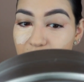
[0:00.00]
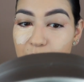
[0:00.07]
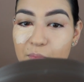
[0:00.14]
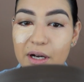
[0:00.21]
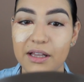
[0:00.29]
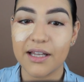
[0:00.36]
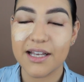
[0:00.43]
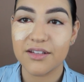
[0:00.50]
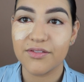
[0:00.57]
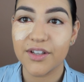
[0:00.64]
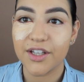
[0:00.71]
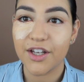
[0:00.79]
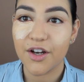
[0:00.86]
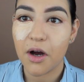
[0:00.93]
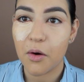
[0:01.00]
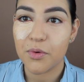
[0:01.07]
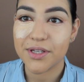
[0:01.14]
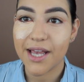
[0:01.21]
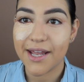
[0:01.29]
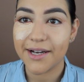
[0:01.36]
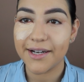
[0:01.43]
My last video, I was
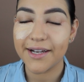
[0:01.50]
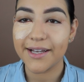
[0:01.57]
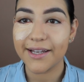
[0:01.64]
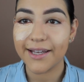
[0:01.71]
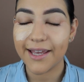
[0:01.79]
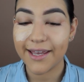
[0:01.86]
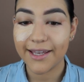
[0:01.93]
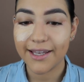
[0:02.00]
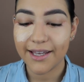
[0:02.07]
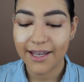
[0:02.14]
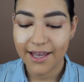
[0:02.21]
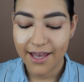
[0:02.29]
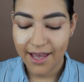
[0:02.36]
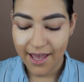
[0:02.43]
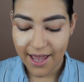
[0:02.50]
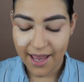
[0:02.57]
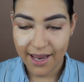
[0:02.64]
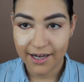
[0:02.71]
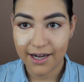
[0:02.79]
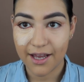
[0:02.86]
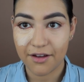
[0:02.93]
editing it
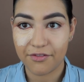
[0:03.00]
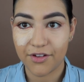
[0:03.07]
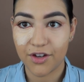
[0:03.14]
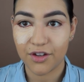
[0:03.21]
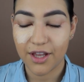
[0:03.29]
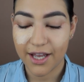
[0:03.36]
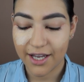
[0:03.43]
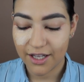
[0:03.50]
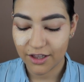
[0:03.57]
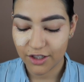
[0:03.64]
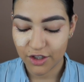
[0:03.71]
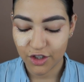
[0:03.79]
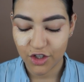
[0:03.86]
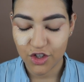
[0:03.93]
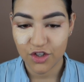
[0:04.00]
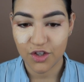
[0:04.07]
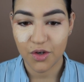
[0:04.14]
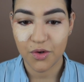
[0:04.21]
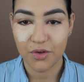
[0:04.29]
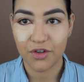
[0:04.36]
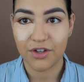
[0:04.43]
and I feel like I look
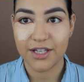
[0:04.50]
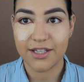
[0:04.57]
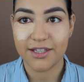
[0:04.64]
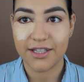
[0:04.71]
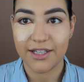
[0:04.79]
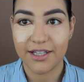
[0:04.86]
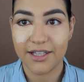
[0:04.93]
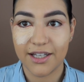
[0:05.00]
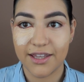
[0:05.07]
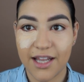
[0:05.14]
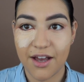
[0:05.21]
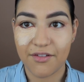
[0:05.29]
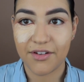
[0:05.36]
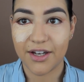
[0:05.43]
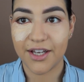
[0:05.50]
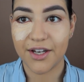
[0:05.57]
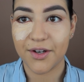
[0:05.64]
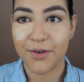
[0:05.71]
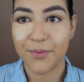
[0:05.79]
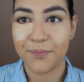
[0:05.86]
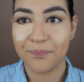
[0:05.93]
so greasy in that
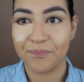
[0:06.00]
video.